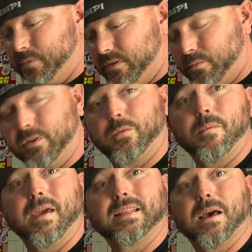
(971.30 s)
So once we
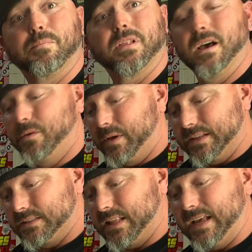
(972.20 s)
make that plug, we can
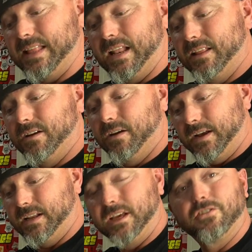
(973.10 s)
slide that in there
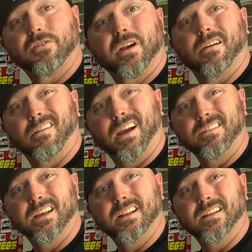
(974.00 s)
and heat shrink around
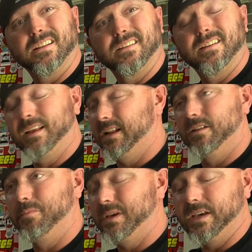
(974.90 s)
it, and it'll
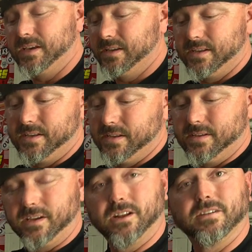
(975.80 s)
be,
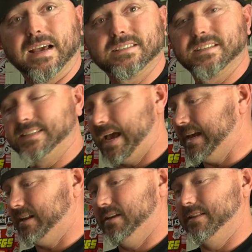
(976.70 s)
nice and
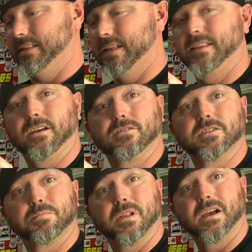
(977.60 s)
tight, and then that thing will
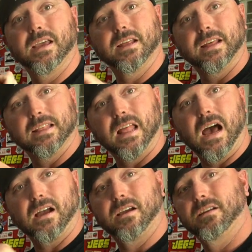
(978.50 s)
just plug in and
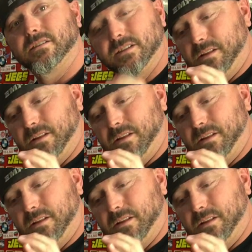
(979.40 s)
lock to the